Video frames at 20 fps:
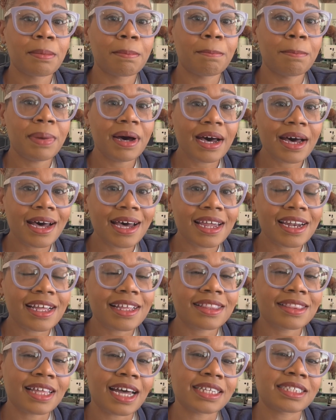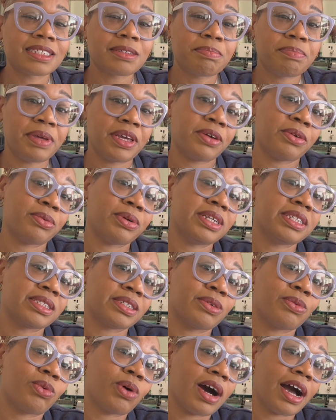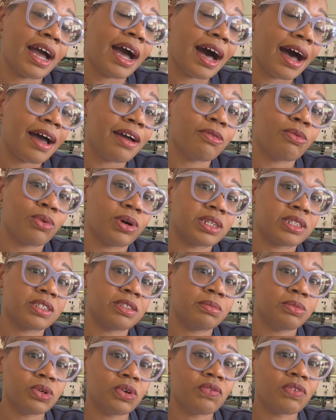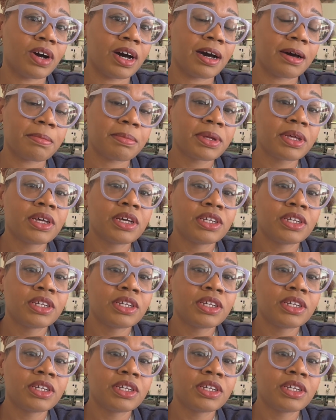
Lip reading: But that's a big reason why I want to move up.